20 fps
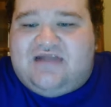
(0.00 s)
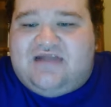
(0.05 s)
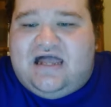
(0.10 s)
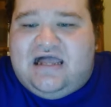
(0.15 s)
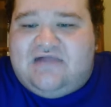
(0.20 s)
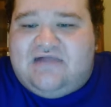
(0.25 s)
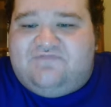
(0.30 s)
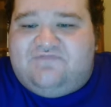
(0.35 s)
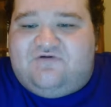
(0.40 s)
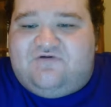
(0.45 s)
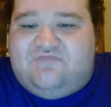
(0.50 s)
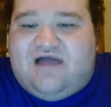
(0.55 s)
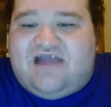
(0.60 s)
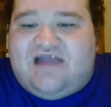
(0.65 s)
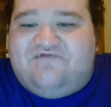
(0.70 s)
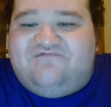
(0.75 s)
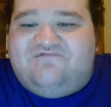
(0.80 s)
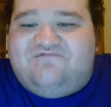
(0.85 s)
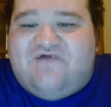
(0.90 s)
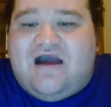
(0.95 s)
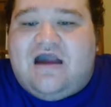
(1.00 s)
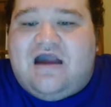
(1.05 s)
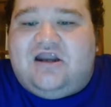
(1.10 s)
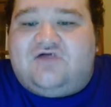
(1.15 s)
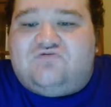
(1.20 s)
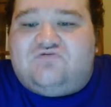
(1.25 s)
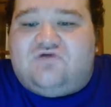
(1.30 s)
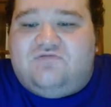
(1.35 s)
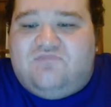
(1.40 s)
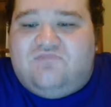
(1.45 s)
time for my
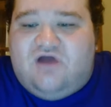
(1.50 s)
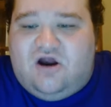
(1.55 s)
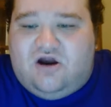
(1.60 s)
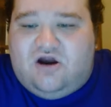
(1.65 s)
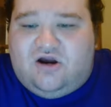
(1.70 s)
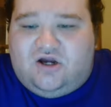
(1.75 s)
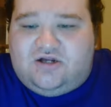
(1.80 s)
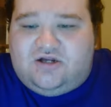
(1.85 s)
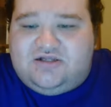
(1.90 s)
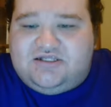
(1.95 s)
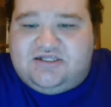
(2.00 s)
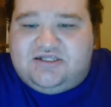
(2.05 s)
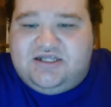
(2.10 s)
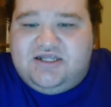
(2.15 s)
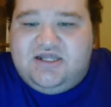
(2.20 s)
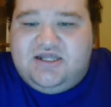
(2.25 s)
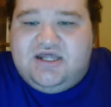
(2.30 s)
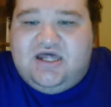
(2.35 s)
final remarks